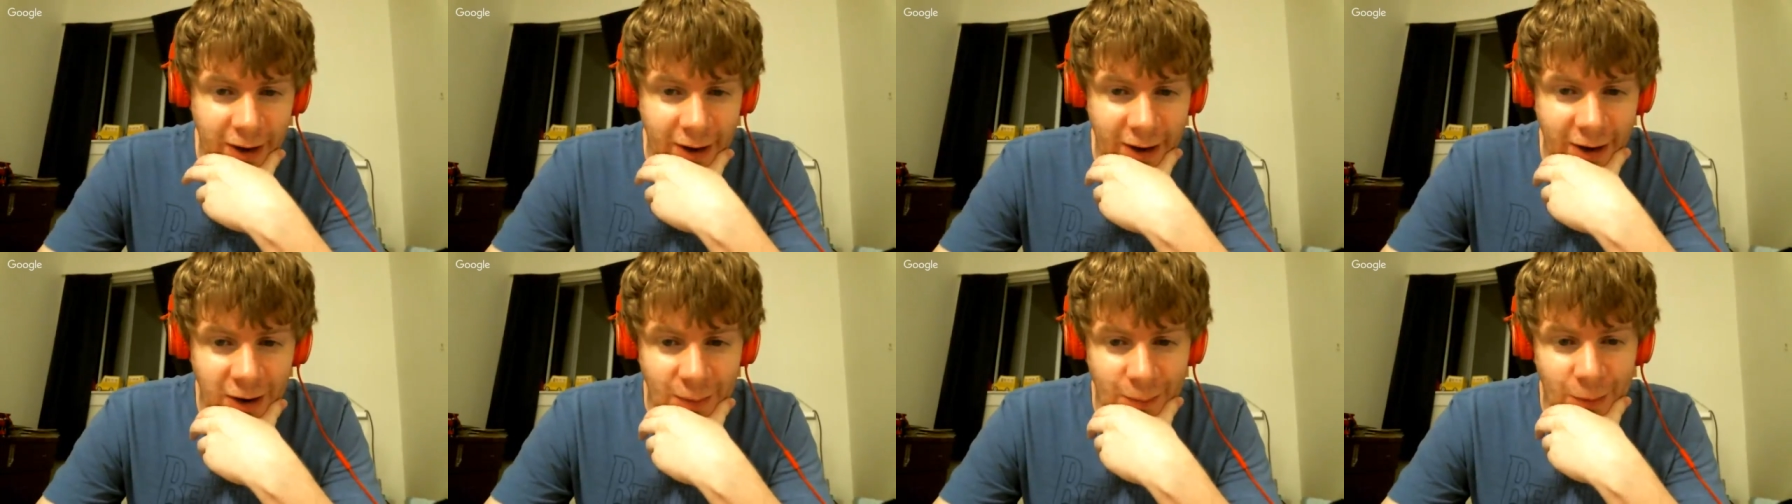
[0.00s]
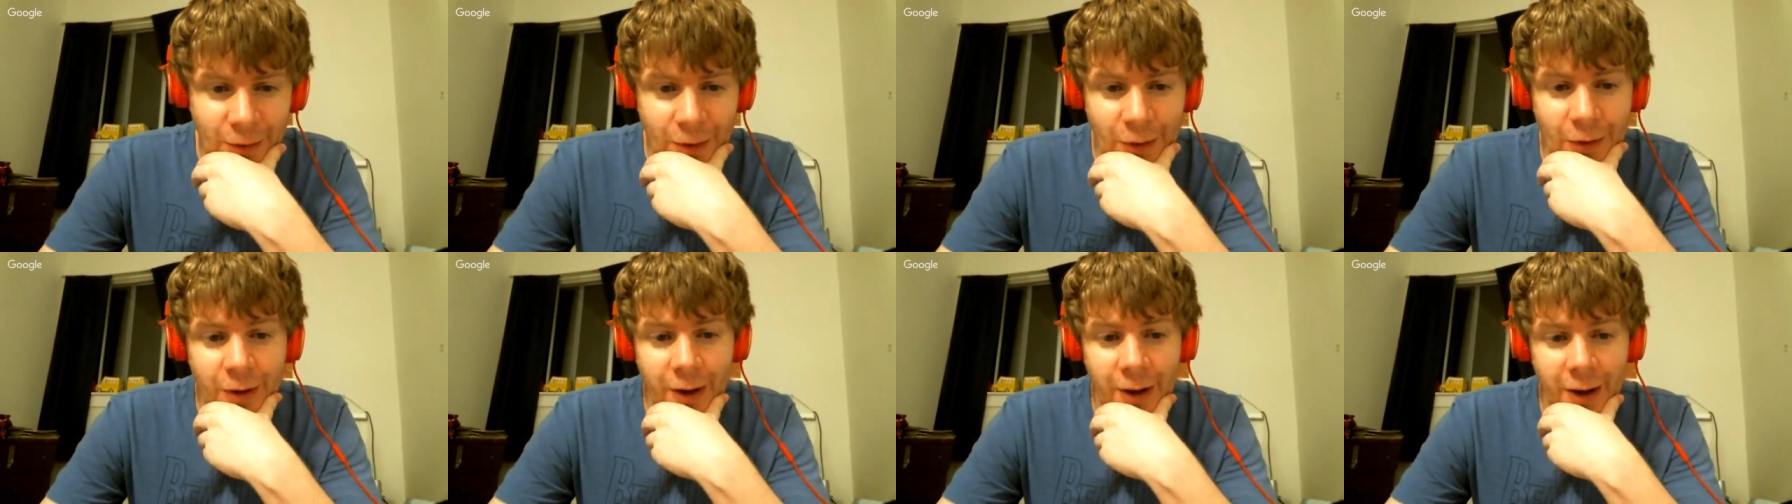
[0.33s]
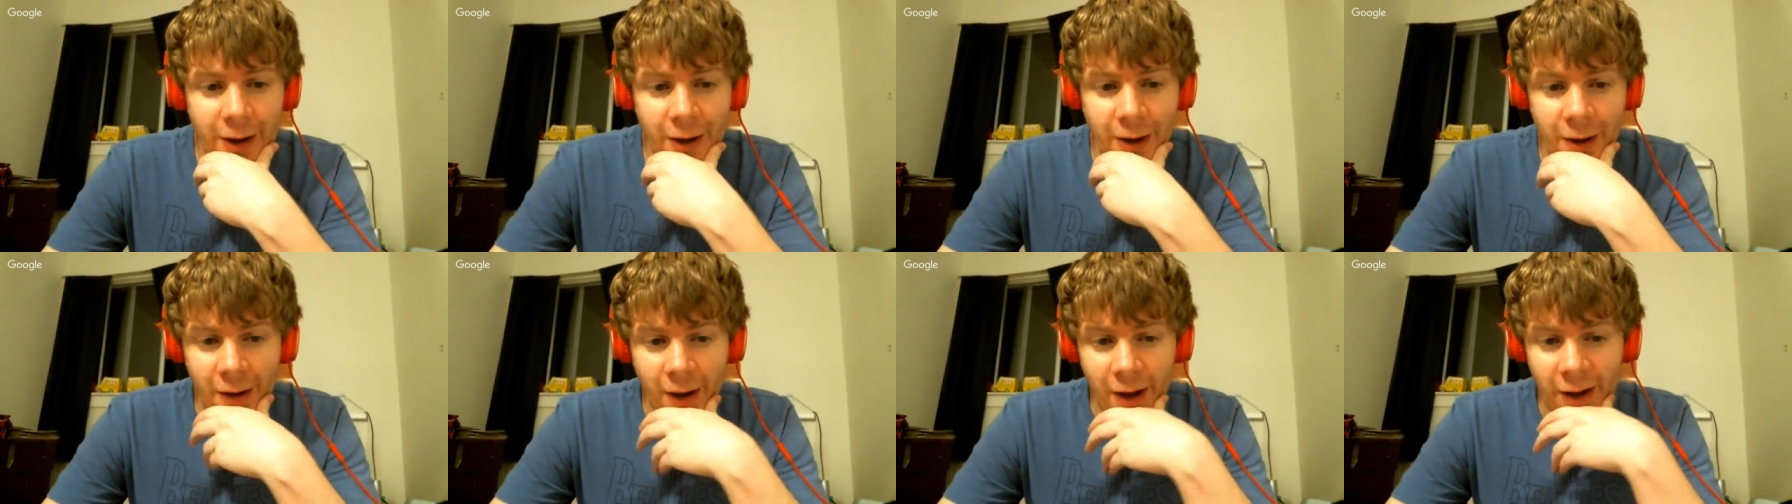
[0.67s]
Hannibal.
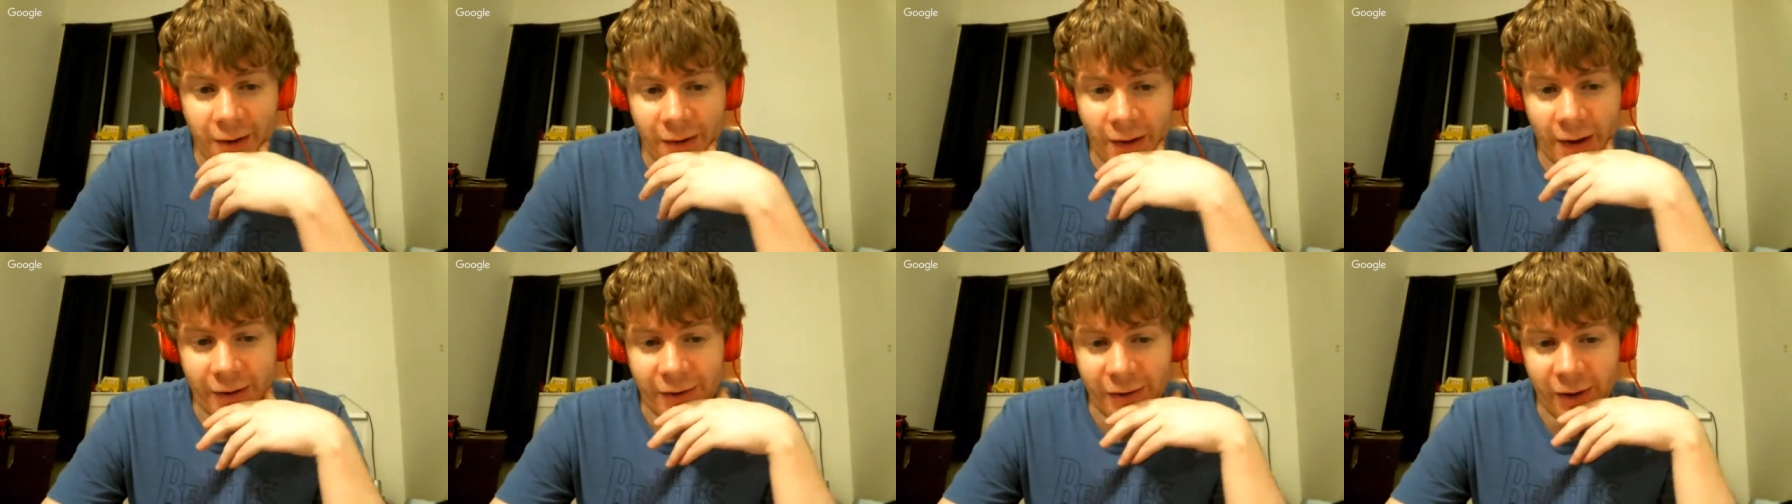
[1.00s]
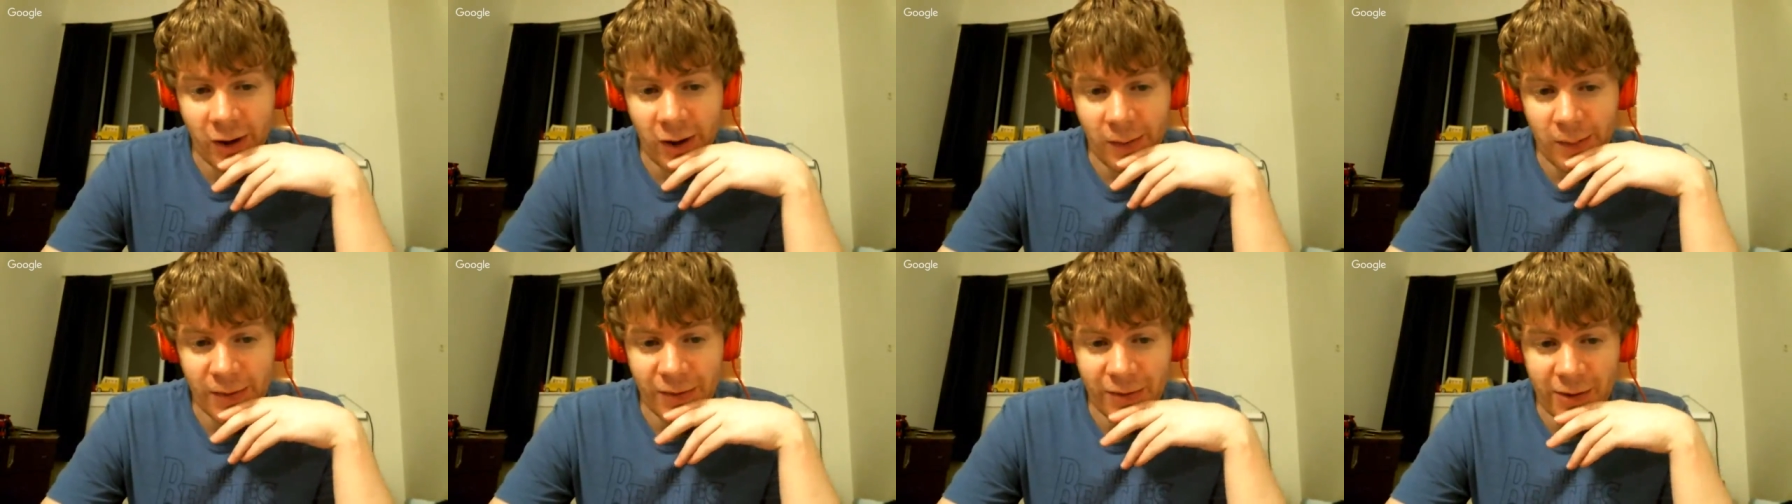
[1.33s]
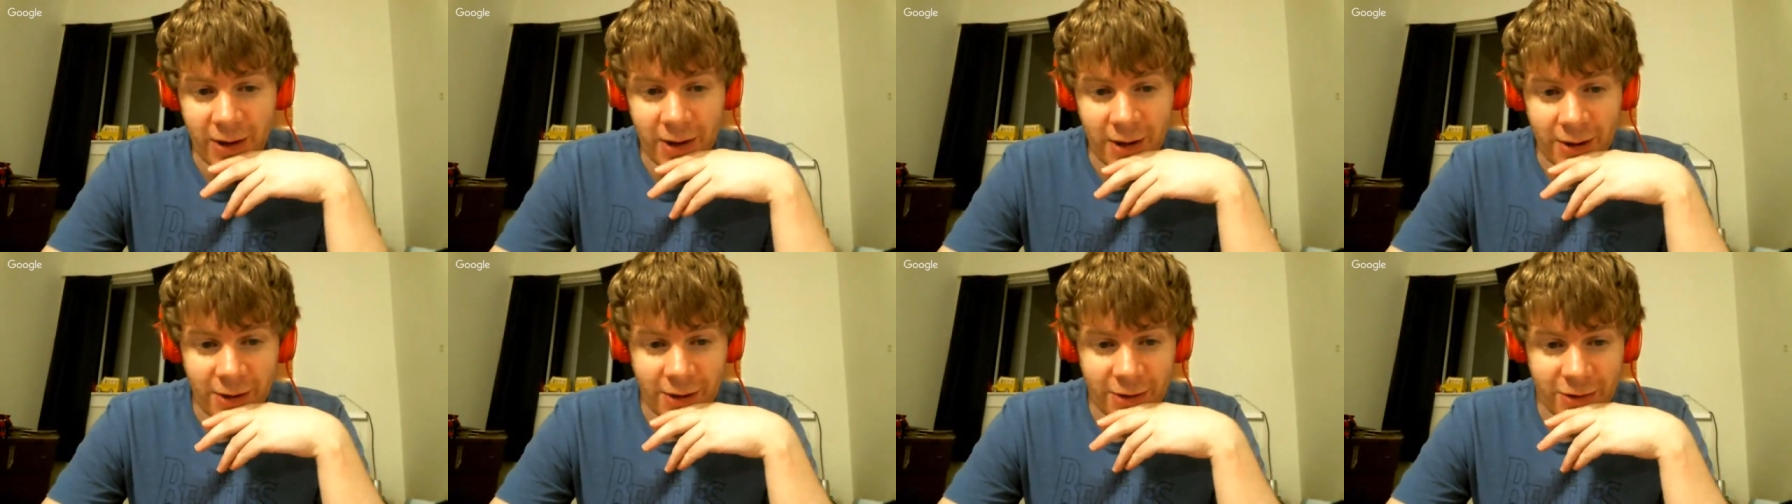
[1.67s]
Okay, I saw him as
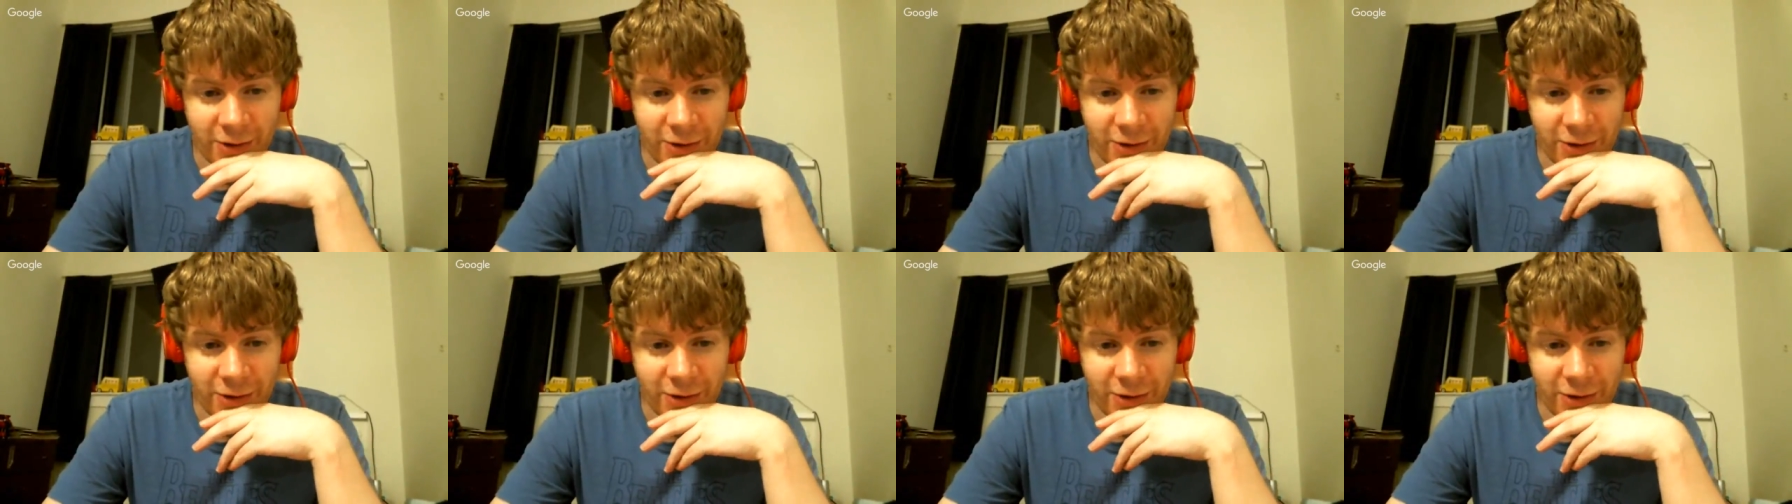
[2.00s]
that. That's